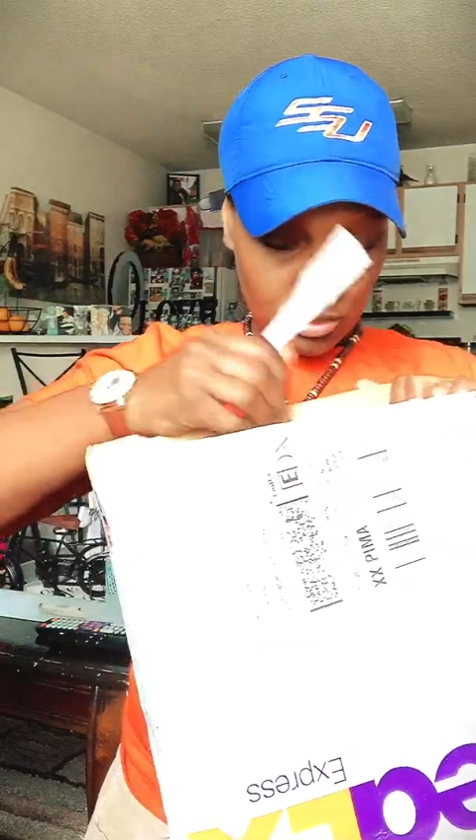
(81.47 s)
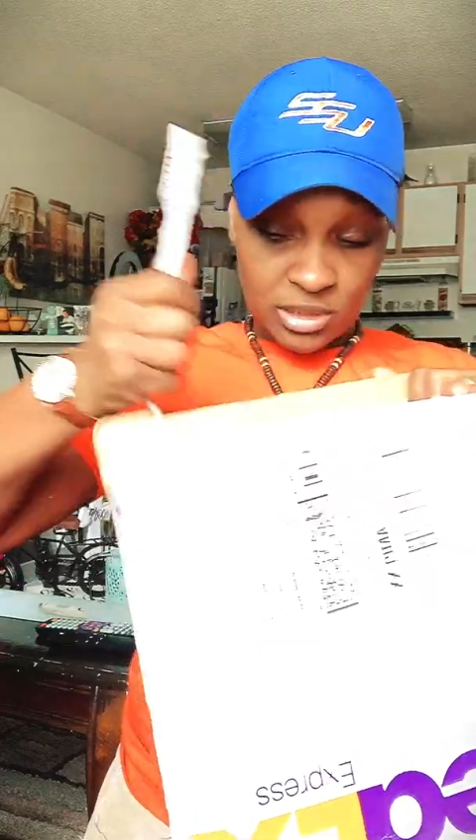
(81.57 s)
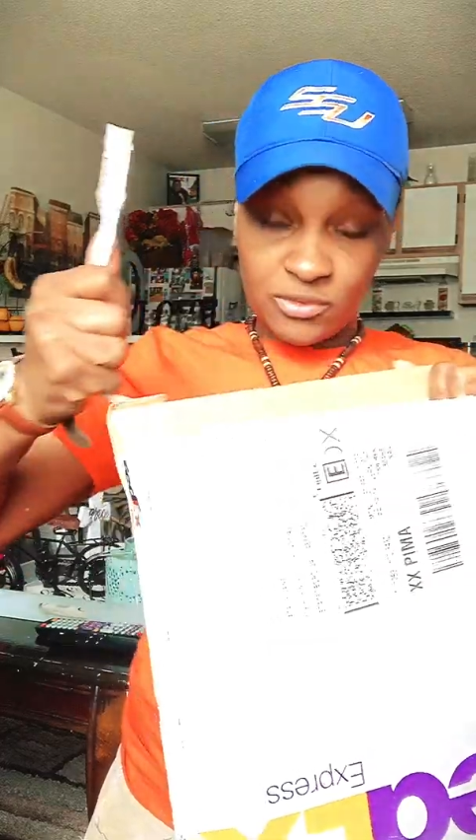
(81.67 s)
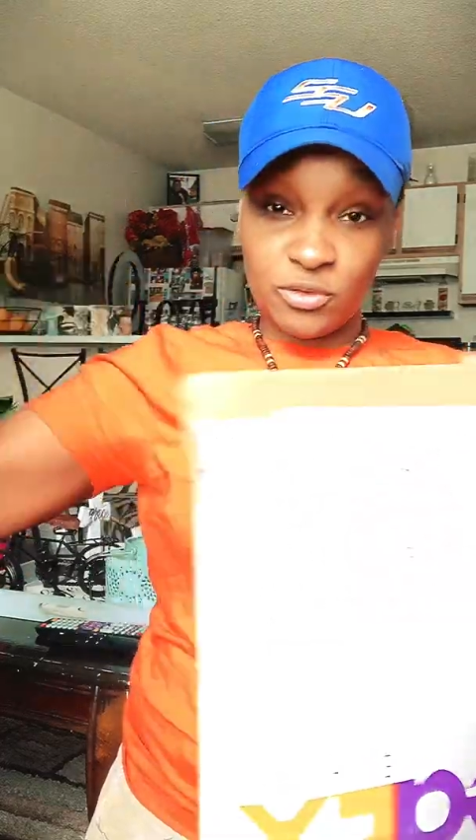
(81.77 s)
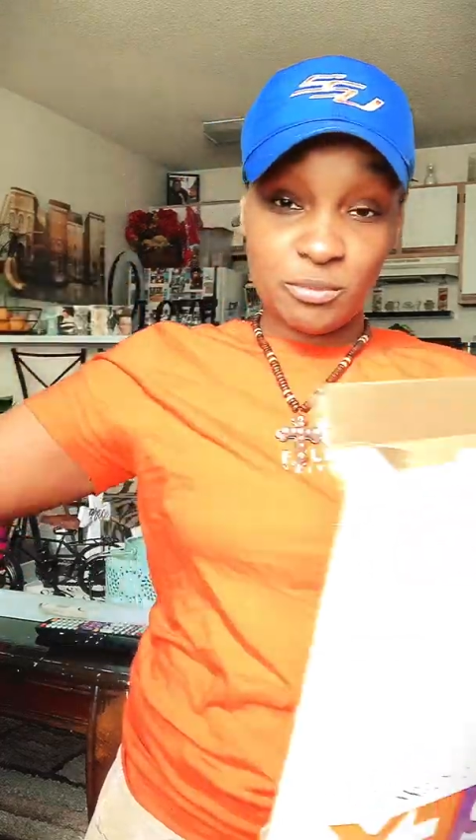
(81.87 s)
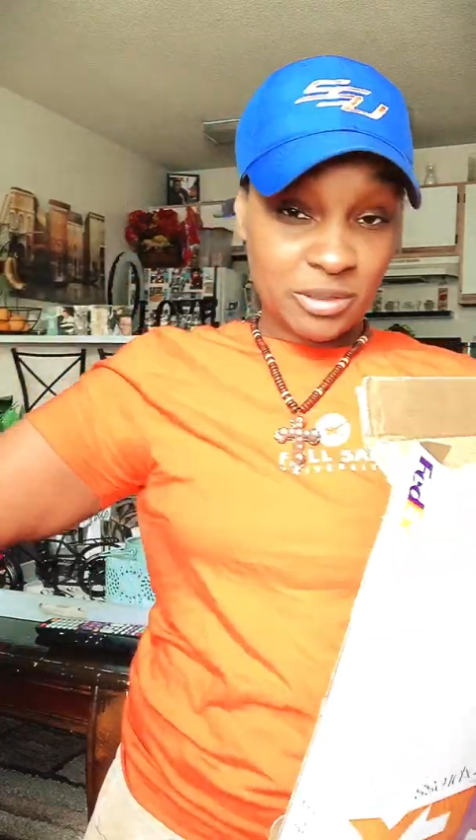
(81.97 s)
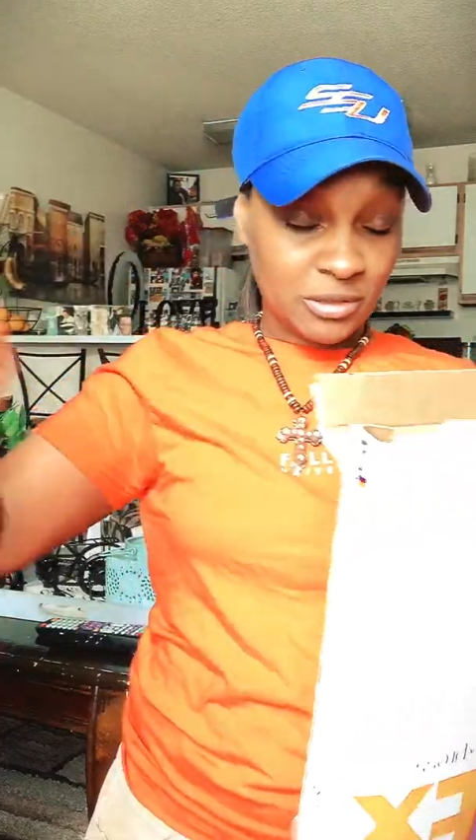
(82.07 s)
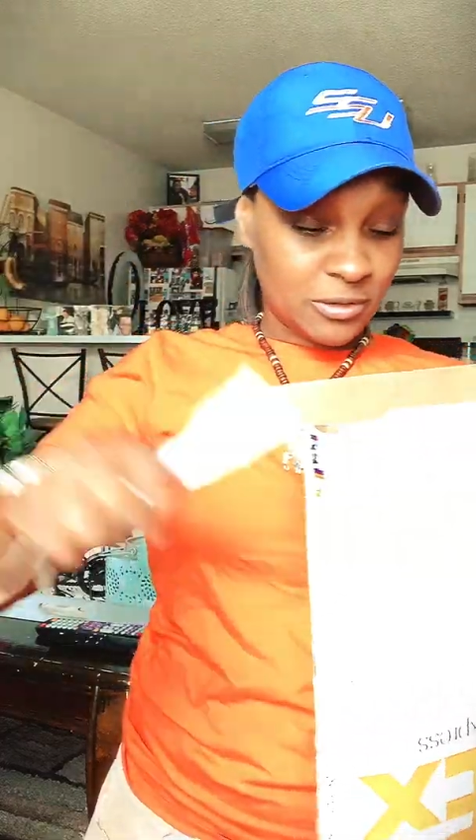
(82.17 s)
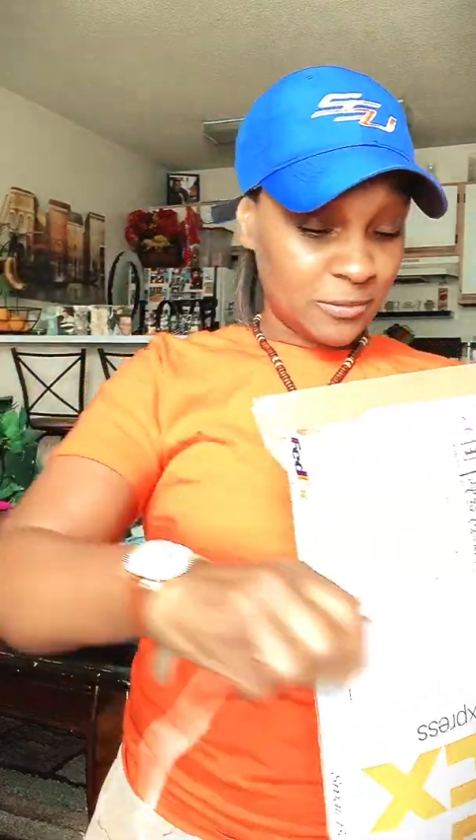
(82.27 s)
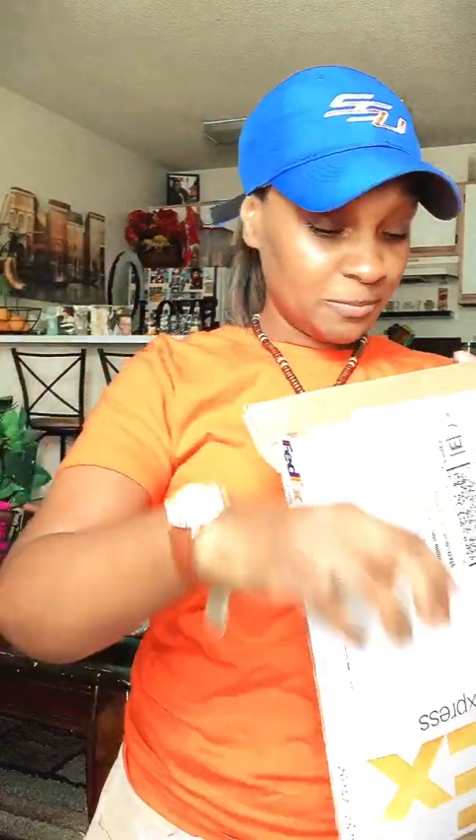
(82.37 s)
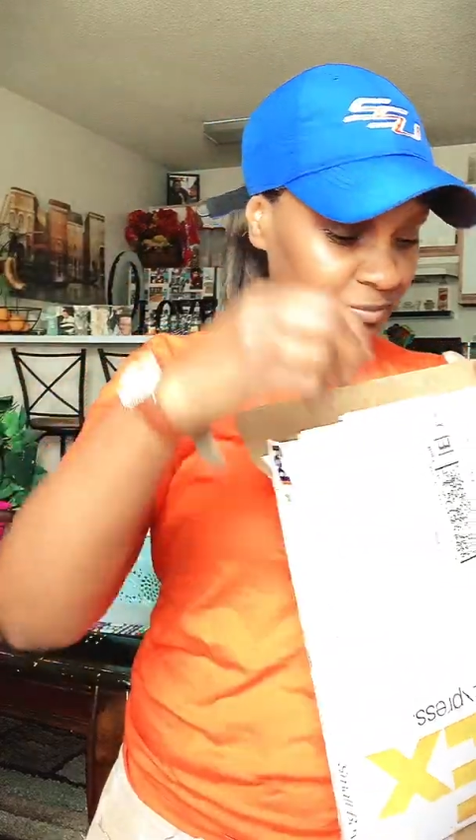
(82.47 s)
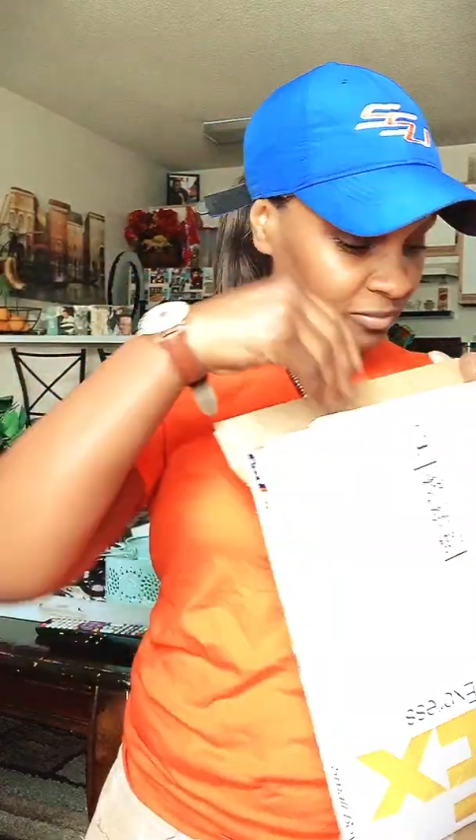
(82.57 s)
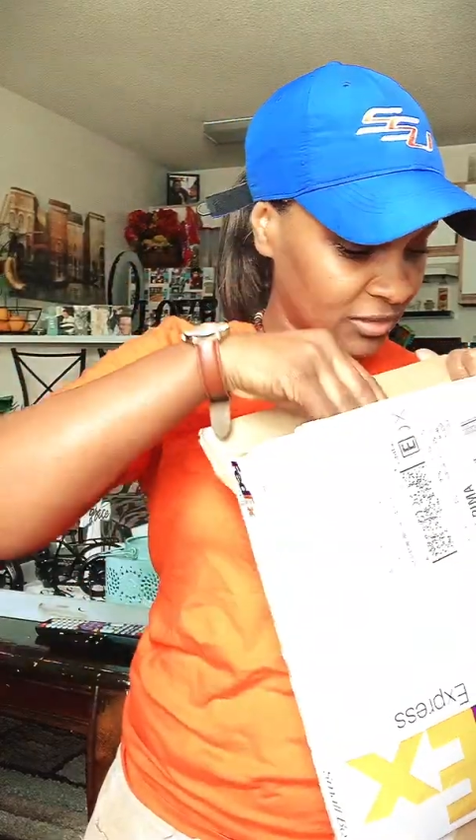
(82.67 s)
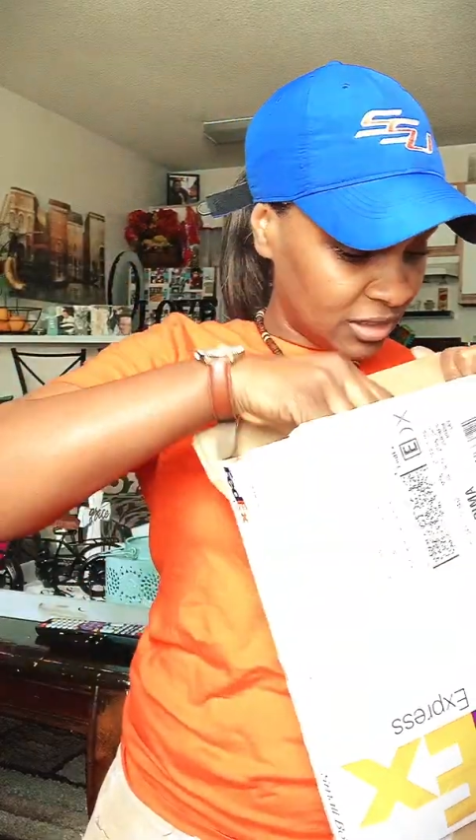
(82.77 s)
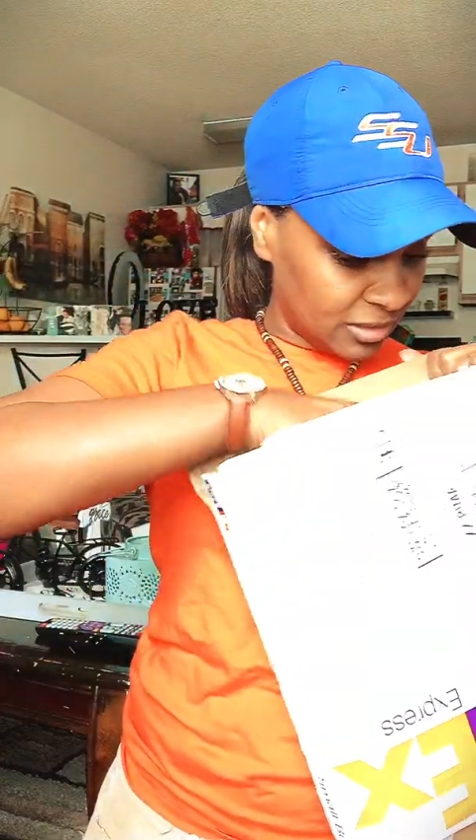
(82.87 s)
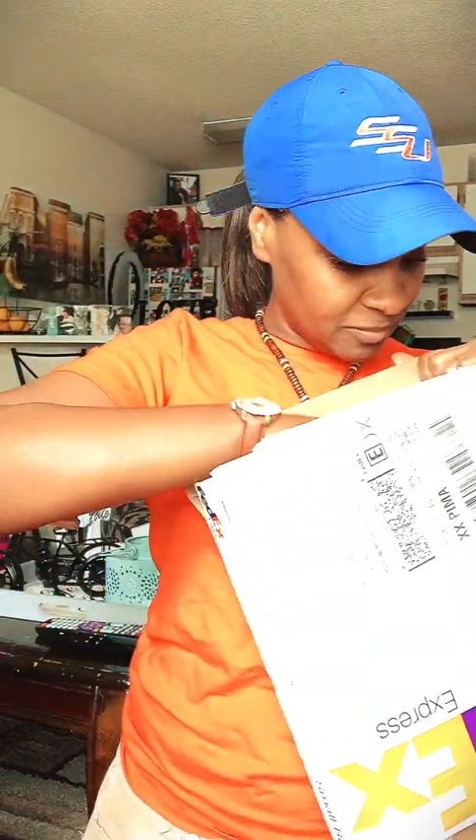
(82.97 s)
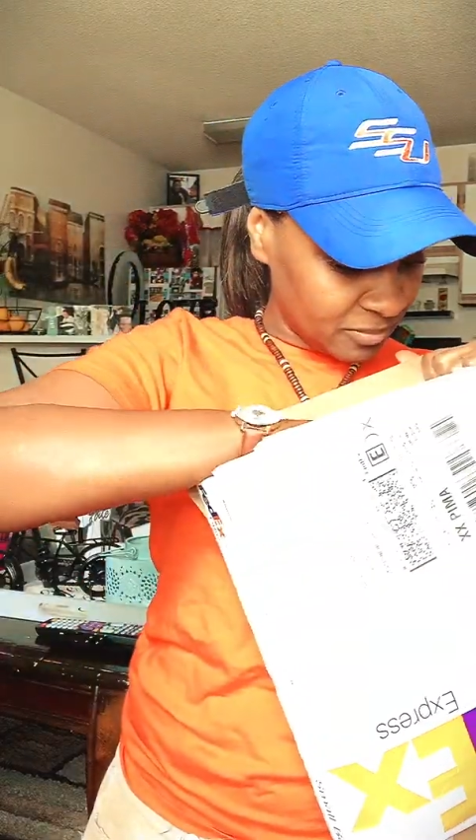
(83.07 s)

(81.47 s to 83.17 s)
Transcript: whatever, but yeah,